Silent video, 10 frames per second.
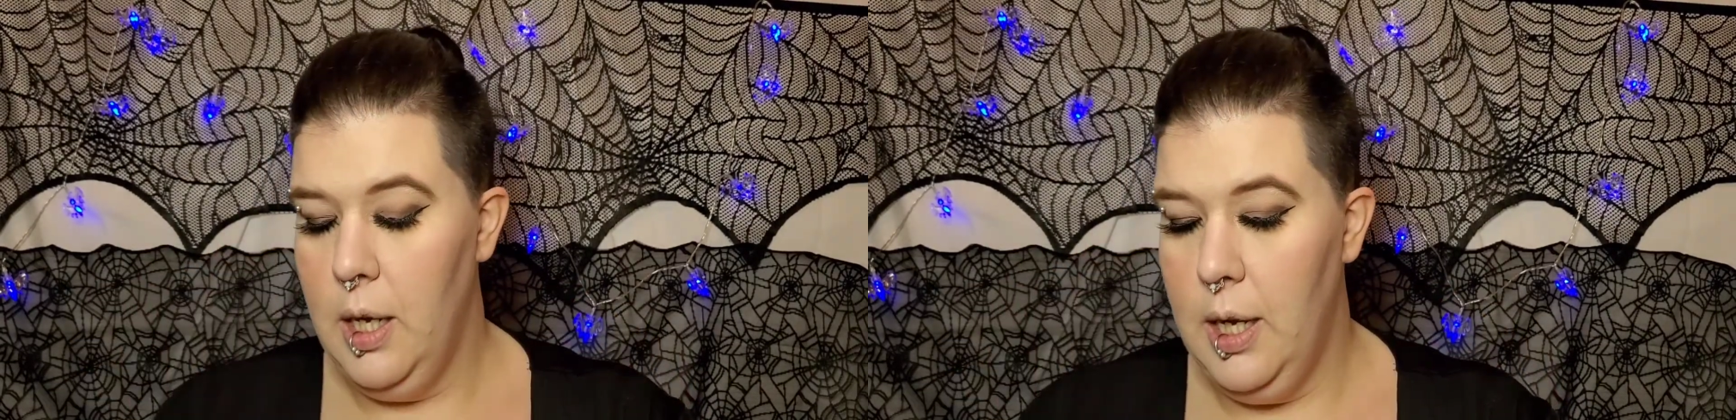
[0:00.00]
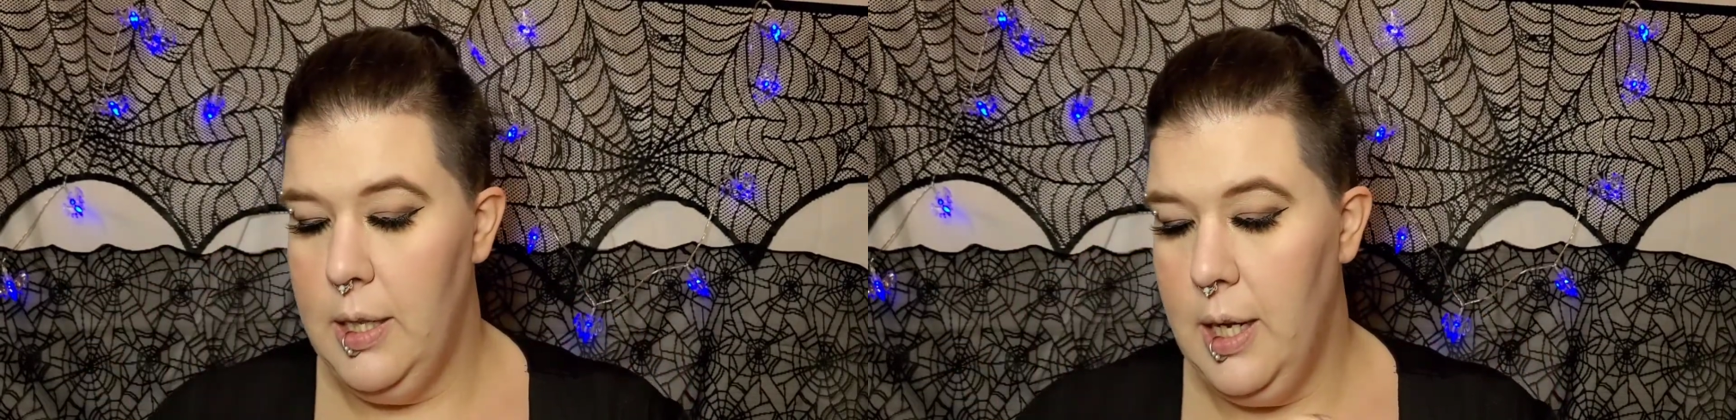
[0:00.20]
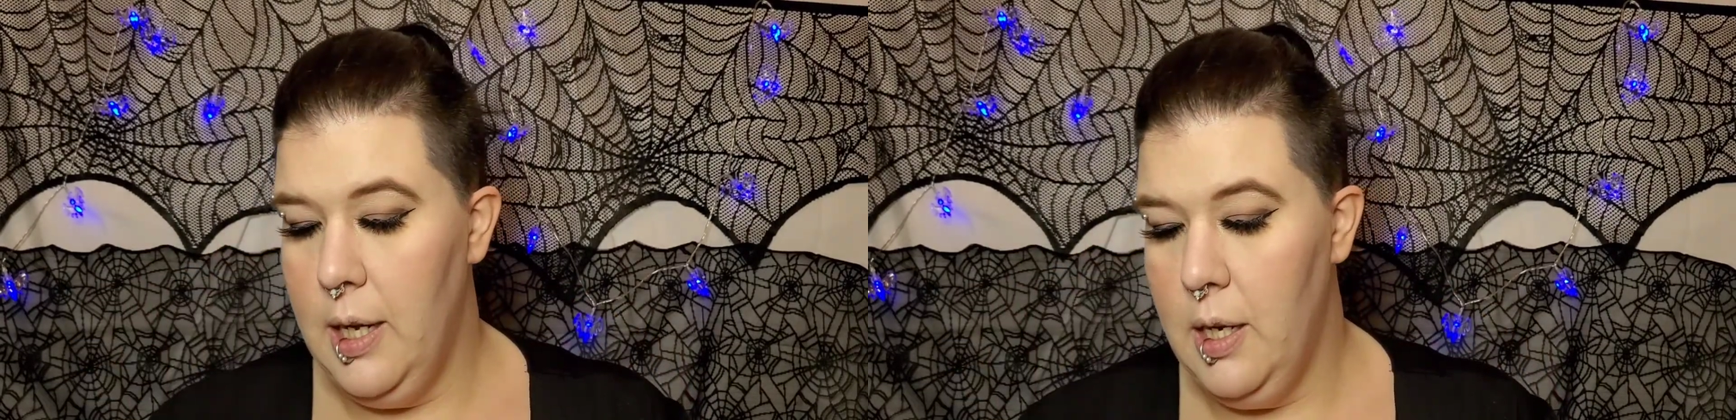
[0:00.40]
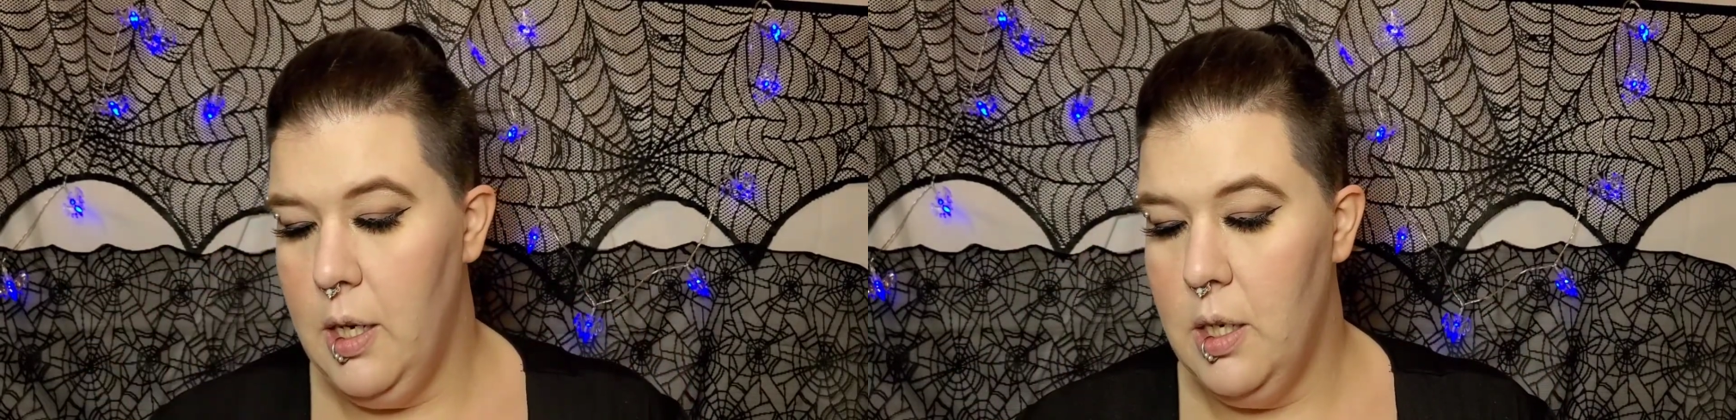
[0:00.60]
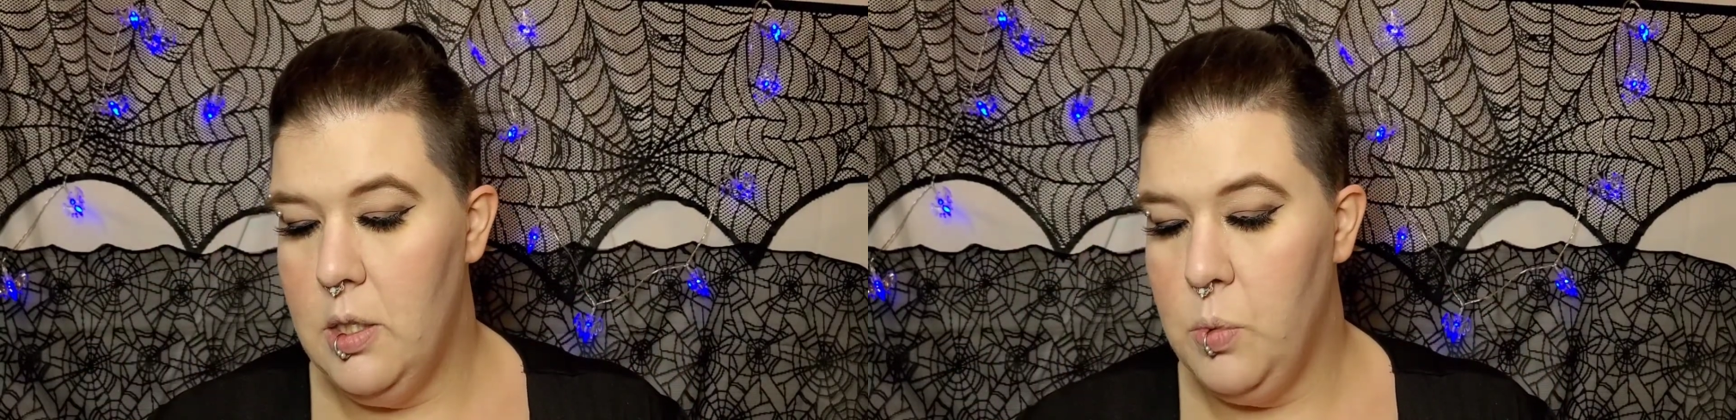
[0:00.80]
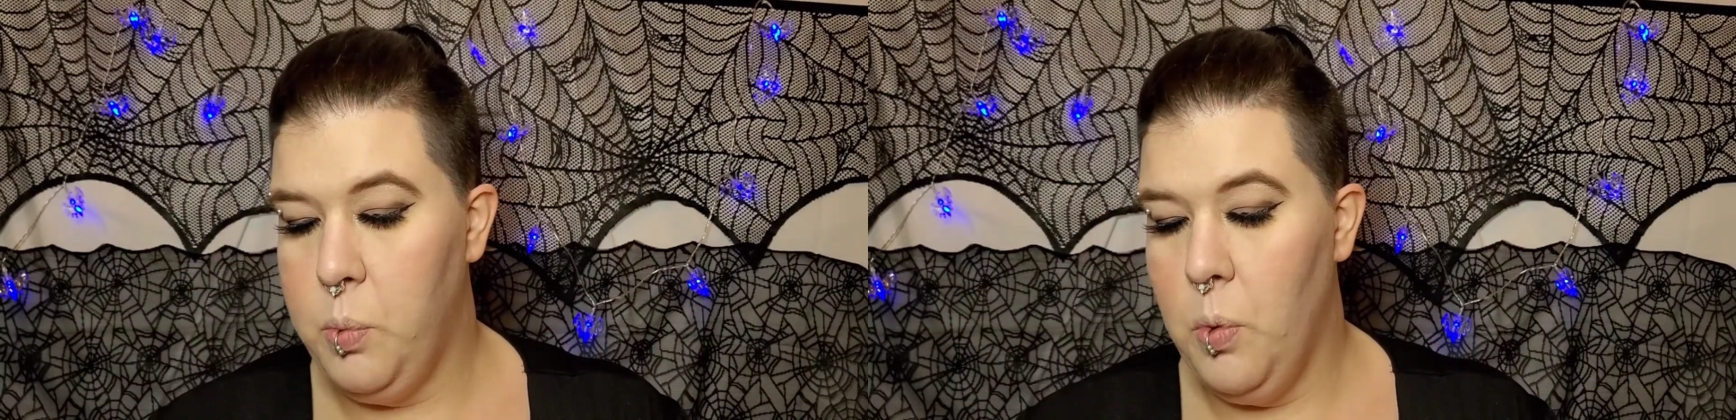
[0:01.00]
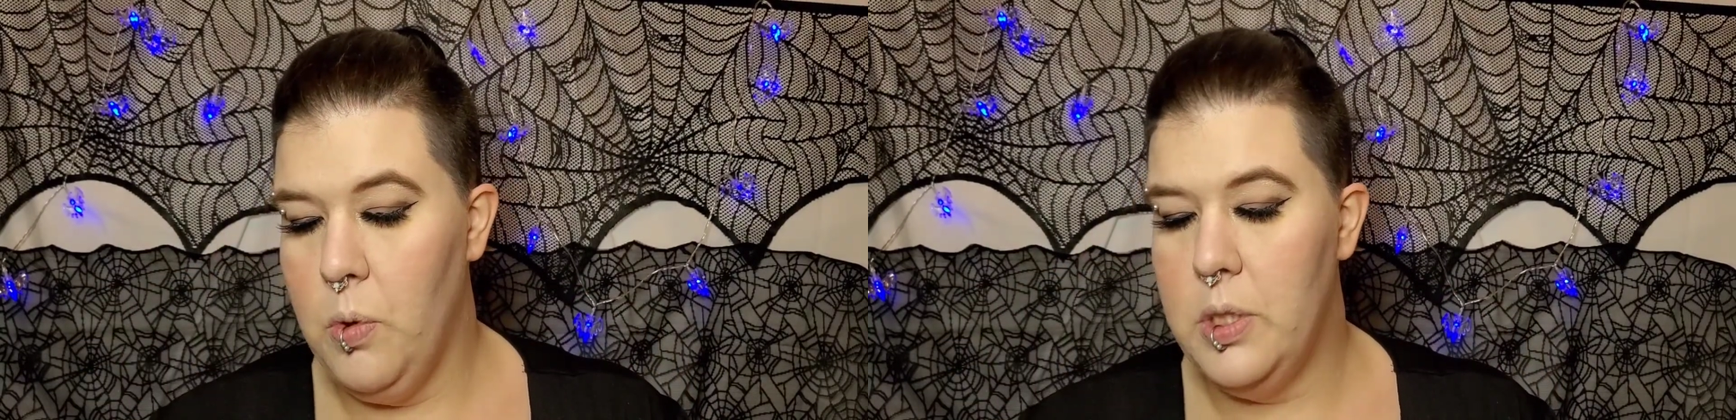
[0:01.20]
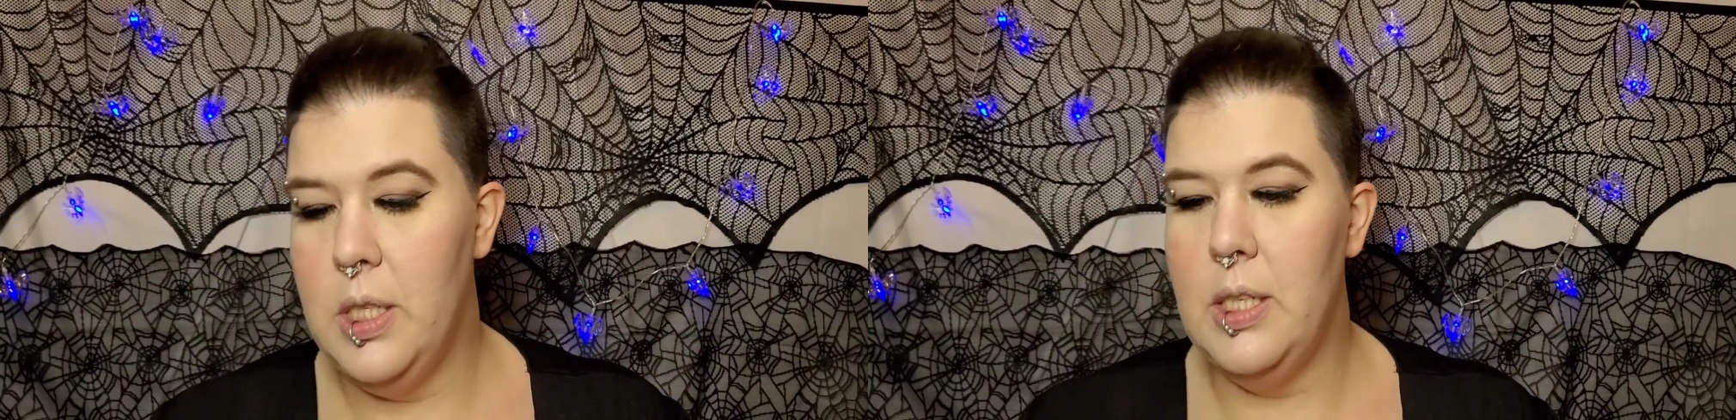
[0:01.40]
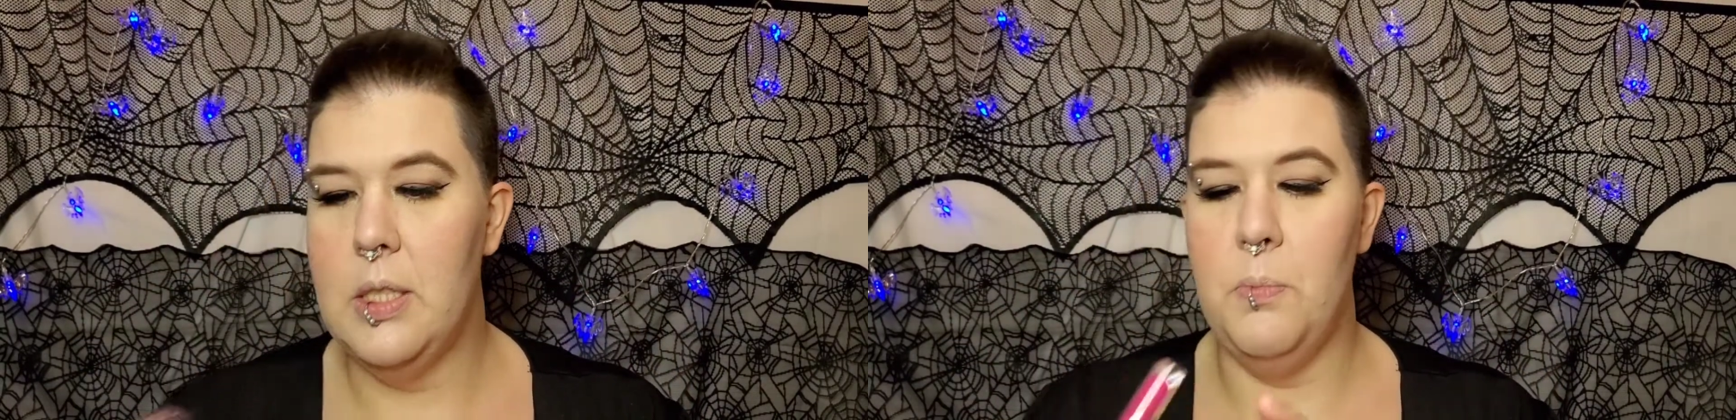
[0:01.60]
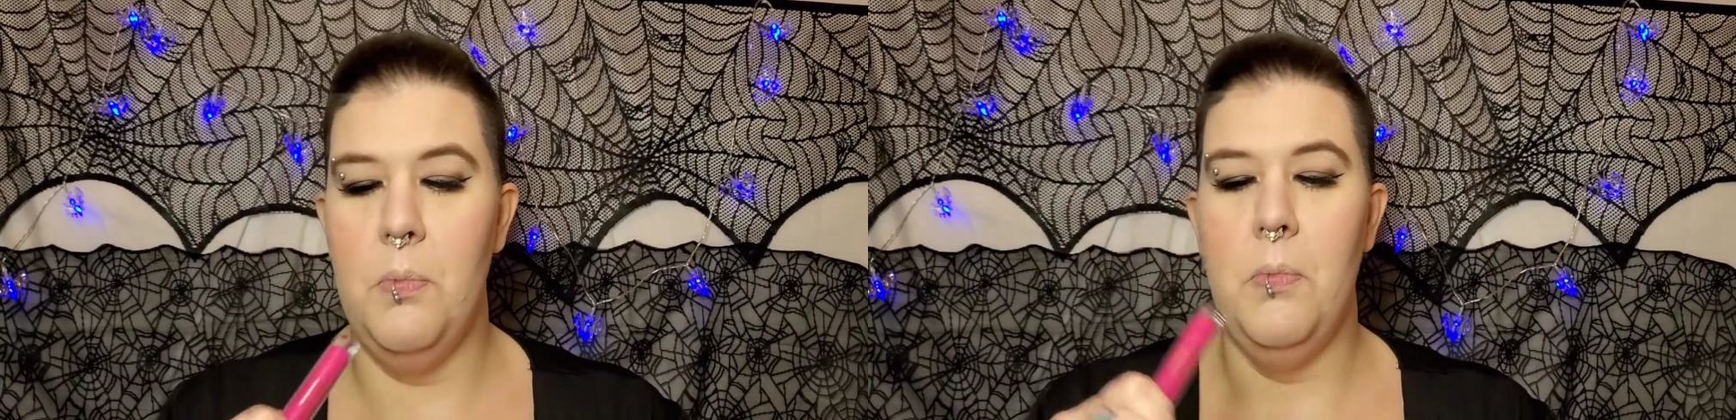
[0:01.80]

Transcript: And then to this